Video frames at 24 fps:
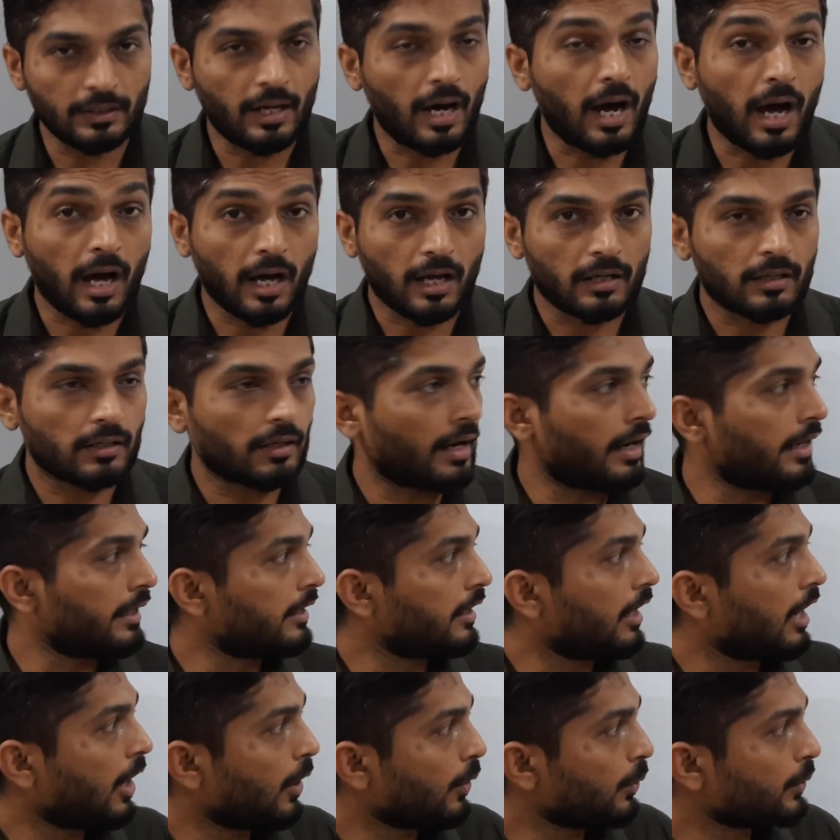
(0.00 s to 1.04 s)
r and
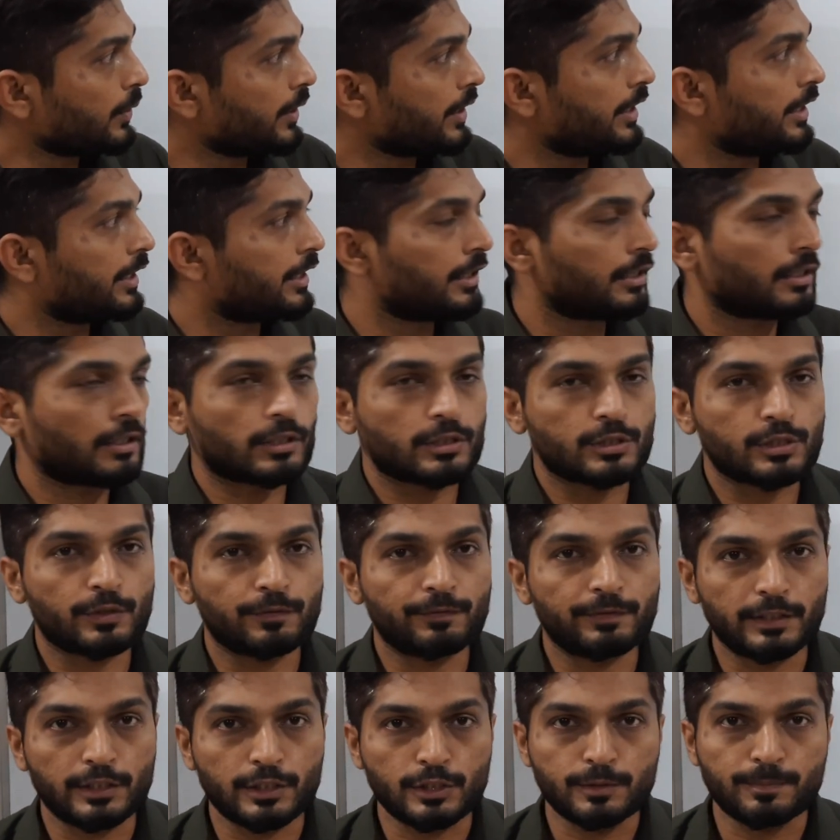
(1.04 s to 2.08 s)
the outer integration
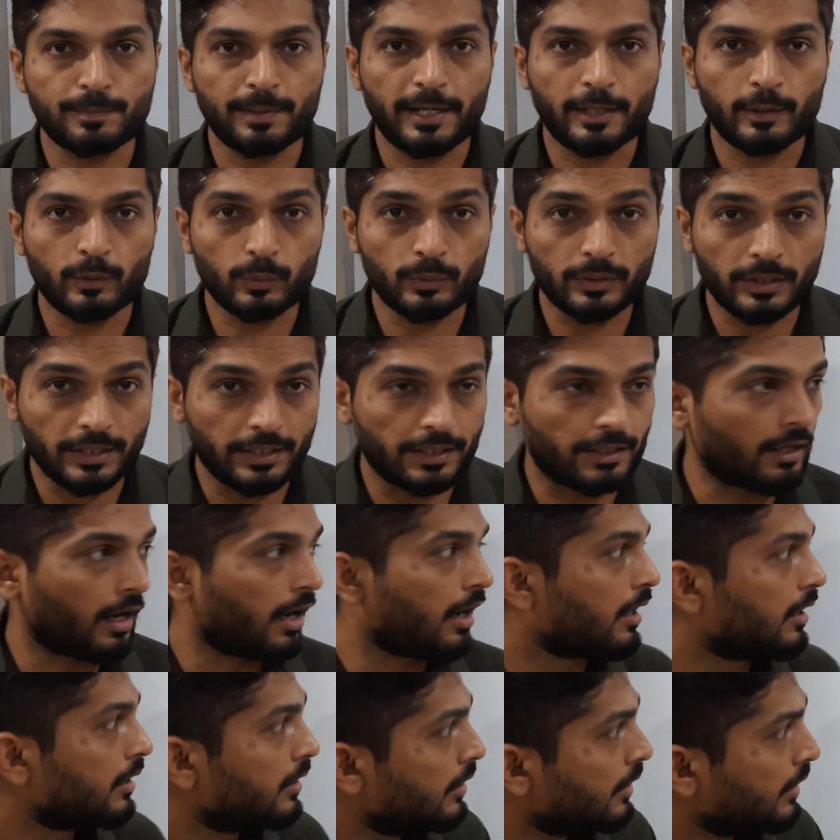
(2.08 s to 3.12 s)
with respect to
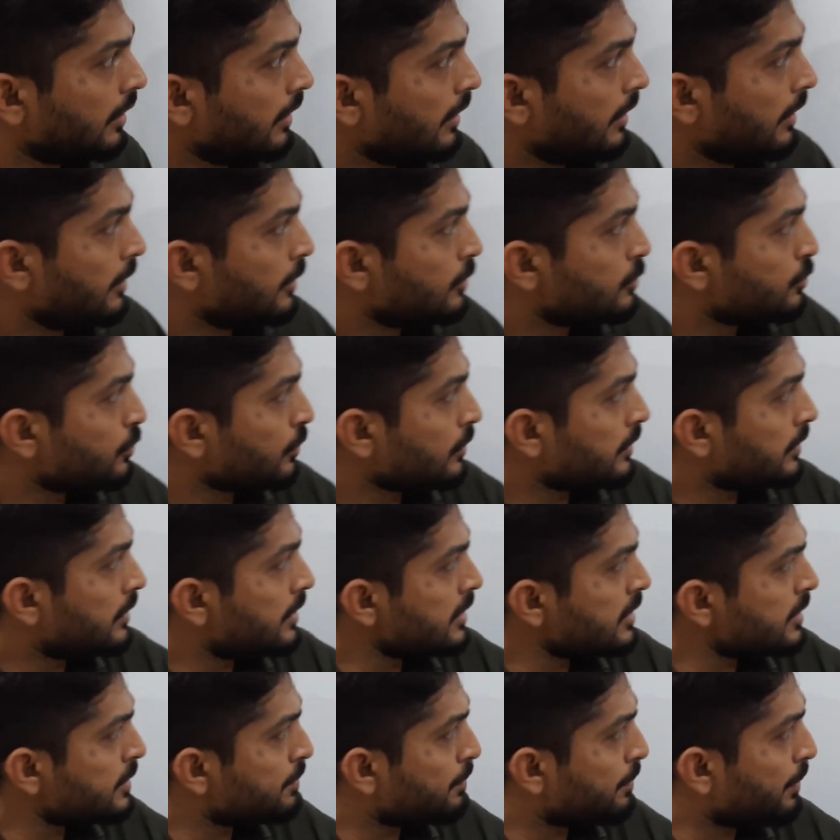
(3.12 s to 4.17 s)
theta. So
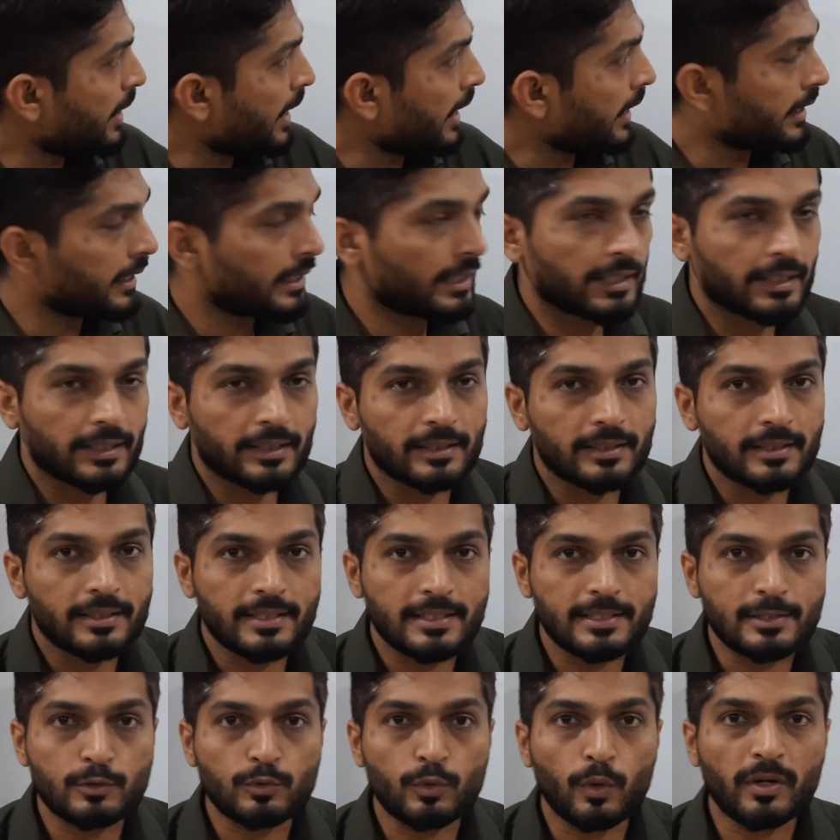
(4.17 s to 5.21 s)
this bracket
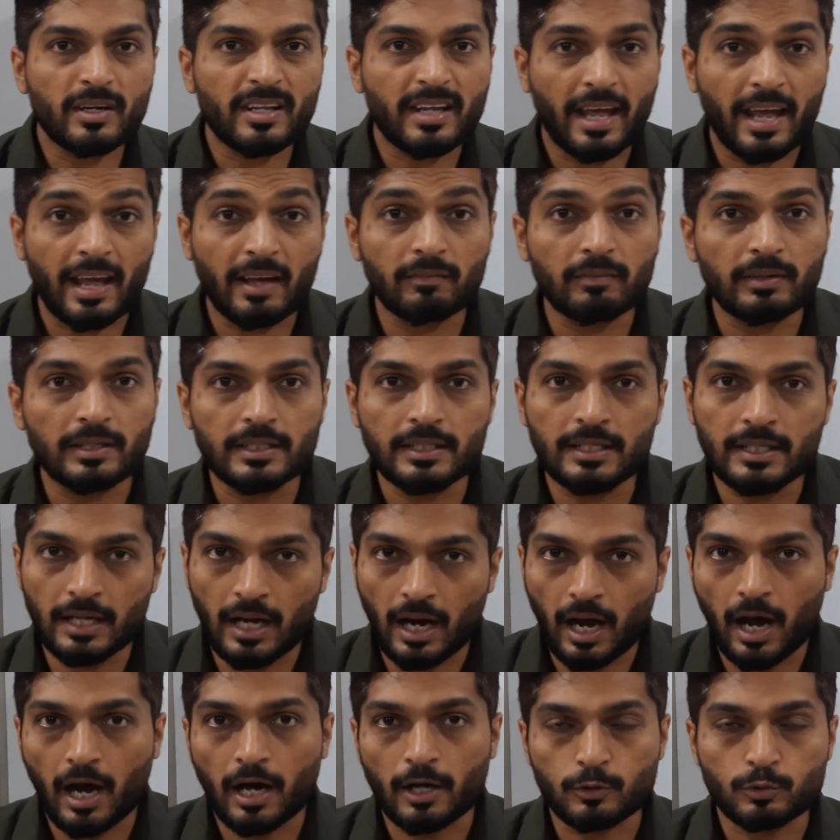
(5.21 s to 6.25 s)
does not have any
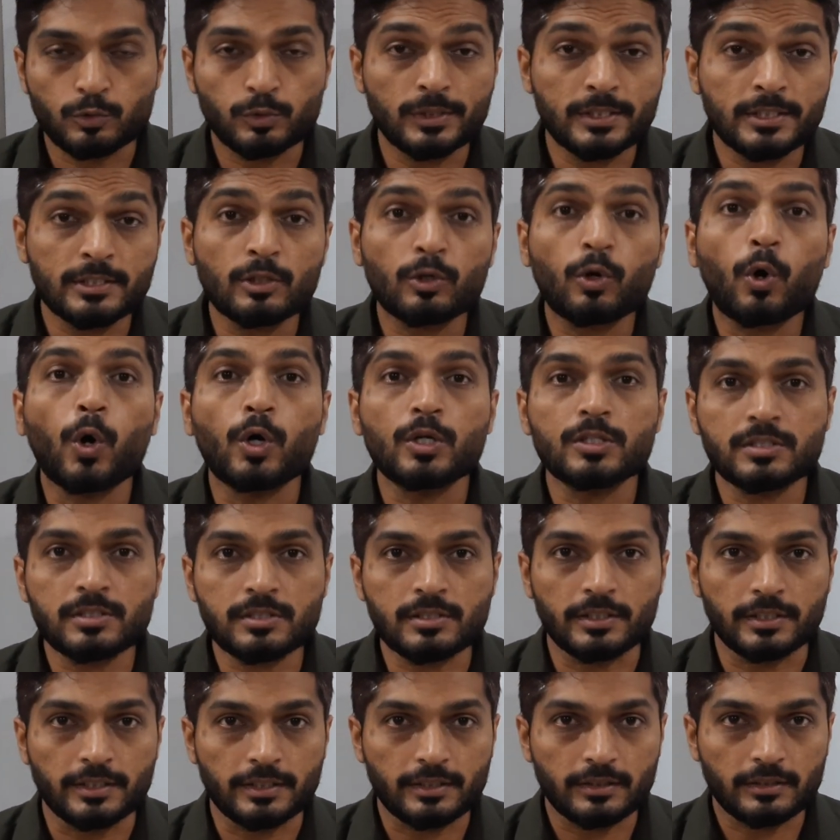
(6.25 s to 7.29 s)
r. So it's a
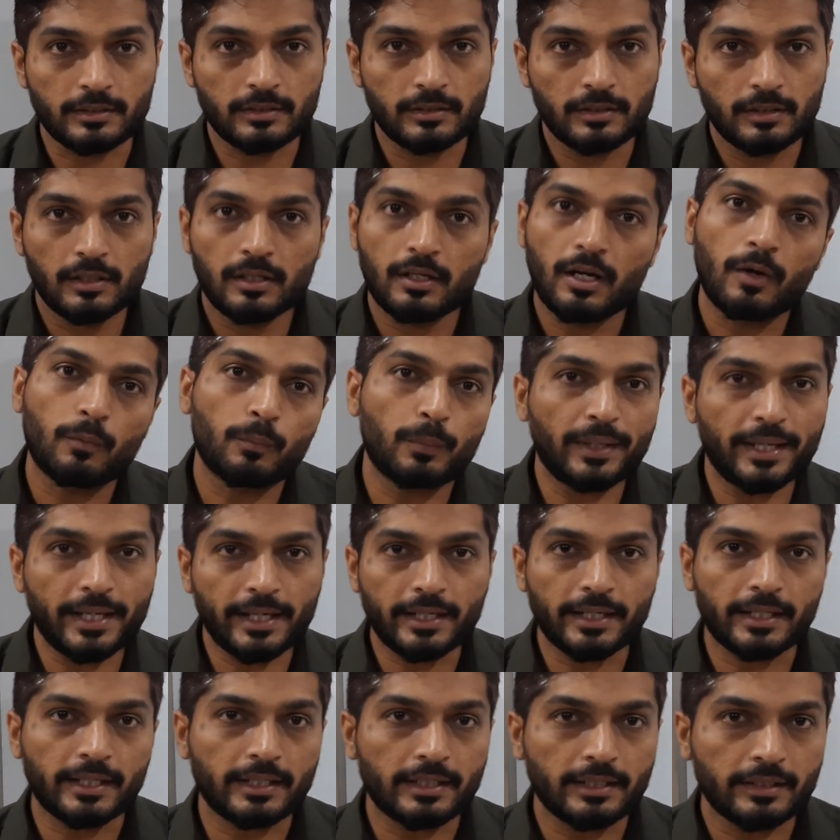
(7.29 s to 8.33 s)
constant. We
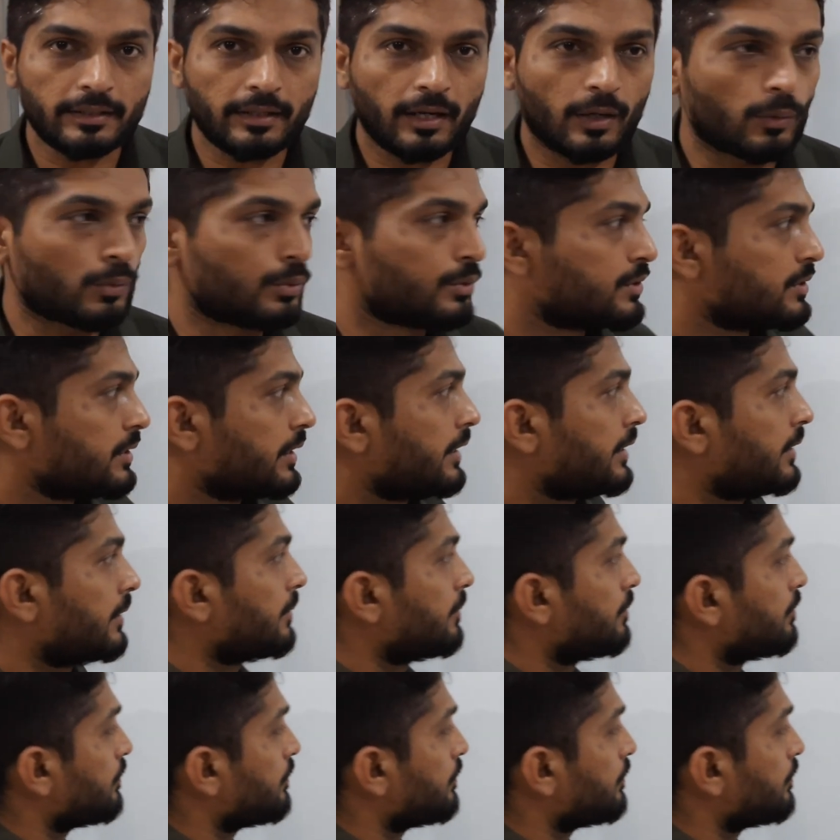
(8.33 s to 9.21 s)
can take it outside.